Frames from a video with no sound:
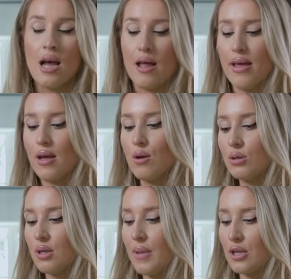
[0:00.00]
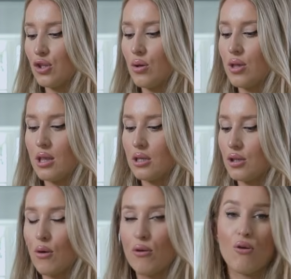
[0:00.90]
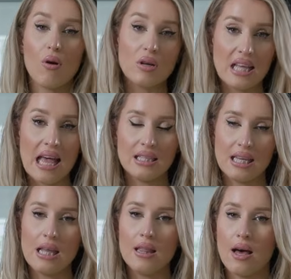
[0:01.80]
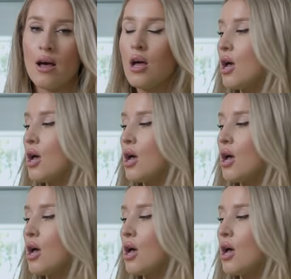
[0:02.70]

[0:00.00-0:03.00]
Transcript: And they can also make sure that there's no crosshairs either,